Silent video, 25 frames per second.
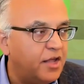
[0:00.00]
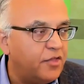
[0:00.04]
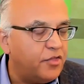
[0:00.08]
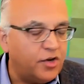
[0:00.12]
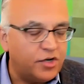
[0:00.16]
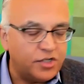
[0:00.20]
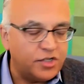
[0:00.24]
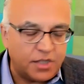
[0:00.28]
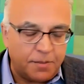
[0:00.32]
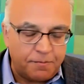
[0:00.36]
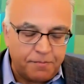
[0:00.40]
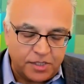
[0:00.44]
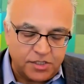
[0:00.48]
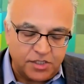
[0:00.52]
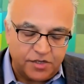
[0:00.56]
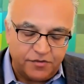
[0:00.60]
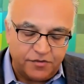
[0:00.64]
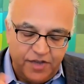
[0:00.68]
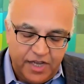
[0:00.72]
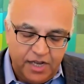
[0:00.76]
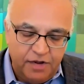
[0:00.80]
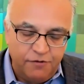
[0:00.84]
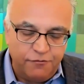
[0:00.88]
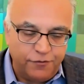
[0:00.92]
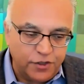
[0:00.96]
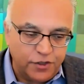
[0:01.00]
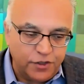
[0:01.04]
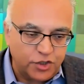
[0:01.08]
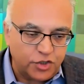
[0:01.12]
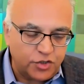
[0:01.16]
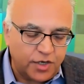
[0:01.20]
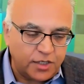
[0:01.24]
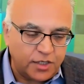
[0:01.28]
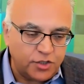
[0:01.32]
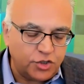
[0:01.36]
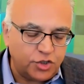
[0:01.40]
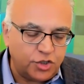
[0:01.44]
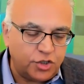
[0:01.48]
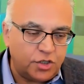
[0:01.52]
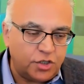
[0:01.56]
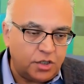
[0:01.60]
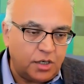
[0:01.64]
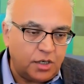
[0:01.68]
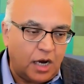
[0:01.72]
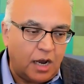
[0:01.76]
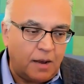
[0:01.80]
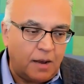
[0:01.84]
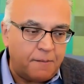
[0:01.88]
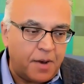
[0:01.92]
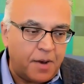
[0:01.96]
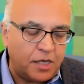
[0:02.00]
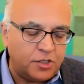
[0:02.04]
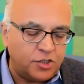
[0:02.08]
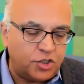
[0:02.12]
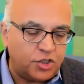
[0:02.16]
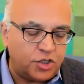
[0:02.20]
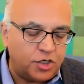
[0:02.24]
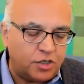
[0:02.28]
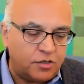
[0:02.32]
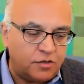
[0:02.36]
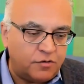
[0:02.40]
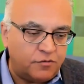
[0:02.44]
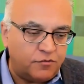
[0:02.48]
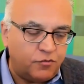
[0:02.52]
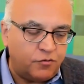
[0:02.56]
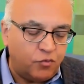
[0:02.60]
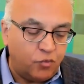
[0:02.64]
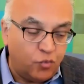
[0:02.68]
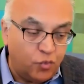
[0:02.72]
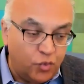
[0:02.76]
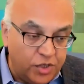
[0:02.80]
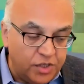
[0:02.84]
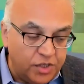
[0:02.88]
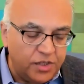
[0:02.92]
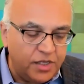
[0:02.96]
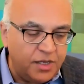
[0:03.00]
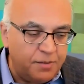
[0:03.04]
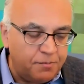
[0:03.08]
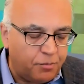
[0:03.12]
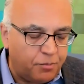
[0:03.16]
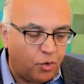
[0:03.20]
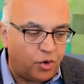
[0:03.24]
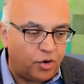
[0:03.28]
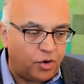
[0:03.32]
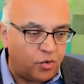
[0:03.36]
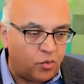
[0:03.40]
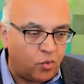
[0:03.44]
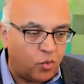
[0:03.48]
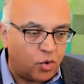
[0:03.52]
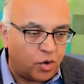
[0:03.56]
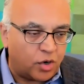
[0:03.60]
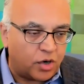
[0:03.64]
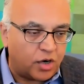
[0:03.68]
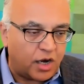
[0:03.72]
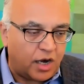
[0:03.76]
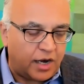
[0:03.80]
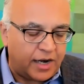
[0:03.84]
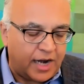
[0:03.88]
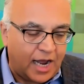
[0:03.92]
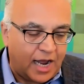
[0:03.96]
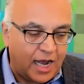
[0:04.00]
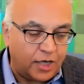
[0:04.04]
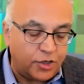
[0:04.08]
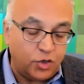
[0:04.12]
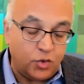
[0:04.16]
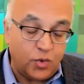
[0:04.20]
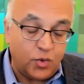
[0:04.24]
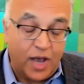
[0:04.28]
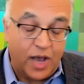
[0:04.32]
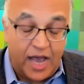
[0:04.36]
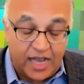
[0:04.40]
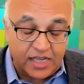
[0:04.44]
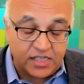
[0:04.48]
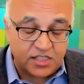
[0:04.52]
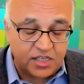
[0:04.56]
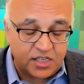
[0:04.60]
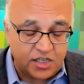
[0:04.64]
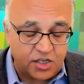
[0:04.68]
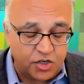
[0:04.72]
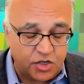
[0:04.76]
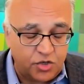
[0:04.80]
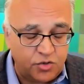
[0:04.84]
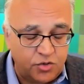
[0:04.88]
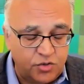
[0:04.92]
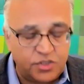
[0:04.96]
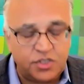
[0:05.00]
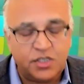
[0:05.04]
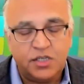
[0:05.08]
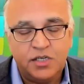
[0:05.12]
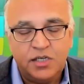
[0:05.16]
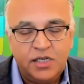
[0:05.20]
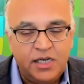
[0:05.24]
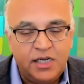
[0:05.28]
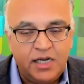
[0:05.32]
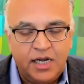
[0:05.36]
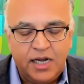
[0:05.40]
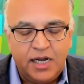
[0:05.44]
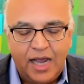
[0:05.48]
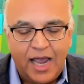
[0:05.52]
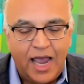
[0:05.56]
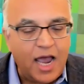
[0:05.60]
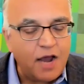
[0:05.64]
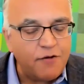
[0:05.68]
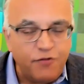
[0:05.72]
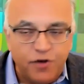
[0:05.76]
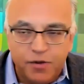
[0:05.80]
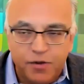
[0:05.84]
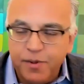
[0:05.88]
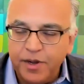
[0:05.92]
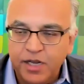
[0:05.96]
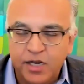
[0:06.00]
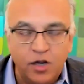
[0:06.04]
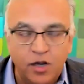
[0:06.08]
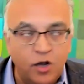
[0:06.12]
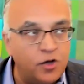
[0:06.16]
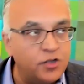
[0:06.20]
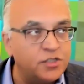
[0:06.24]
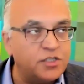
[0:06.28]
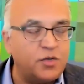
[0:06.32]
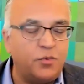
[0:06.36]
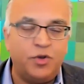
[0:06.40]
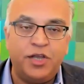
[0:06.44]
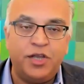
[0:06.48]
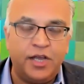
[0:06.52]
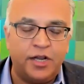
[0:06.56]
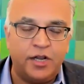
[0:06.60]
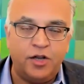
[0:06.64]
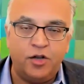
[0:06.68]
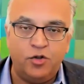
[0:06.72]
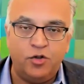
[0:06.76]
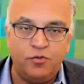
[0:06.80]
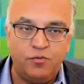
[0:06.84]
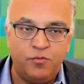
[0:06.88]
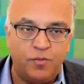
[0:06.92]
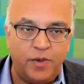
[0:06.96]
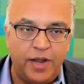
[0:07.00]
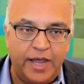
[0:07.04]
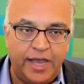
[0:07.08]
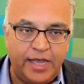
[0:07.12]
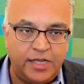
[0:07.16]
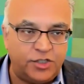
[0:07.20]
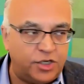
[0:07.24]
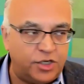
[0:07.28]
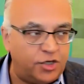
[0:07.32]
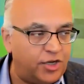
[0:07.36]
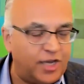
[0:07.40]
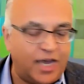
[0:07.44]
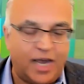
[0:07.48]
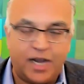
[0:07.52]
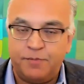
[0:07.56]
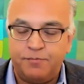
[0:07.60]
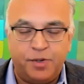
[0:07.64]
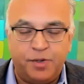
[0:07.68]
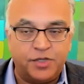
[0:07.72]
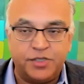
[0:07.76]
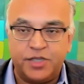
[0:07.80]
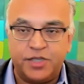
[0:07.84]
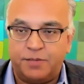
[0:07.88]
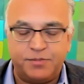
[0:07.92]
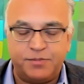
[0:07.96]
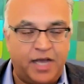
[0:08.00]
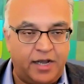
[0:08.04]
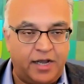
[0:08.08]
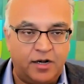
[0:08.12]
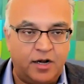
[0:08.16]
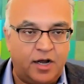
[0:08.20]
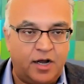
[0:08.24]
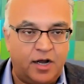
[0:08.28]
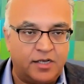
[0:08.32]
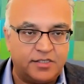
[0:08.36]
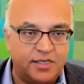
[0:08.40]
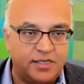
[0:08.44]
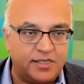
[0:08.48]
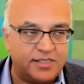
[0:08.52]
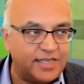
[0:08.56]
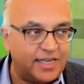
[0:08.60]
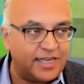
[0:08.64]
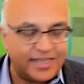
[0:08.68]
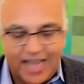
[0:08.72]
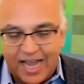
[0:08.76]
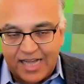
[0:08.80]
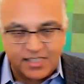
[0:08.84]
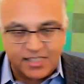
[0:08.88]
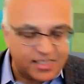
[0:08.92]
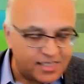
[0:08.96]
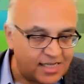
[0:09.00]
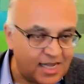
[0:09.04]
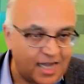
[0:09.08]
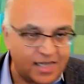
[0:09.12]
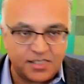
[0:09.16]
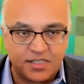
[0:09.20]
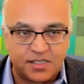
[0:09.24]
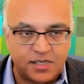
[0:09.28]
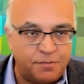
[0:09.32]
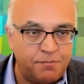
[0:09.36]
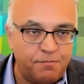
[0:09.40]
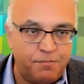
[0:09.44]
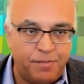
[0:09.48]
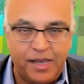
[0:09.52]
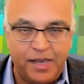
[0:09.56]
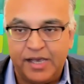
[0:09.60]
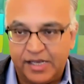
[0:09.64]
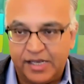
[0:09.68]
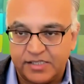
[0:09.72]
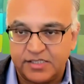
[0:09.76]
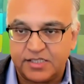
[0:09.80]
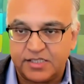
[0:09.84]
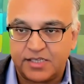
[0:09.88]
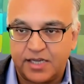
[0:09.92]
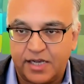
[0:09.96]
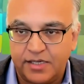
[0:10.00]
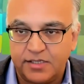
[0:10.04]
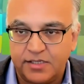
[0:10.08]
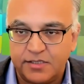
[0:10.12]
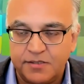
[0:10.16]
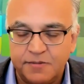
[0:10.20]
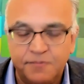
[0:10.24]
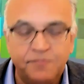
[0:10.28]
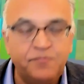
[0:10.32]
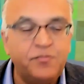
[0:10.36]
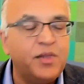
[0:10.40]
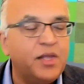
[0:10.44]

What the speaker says: There's a bunch of infrastructure, a bunch of really important work on how you execute. Everybody knows that when you get a new agent, you got to build up diagnostics. Like that's not some big insight.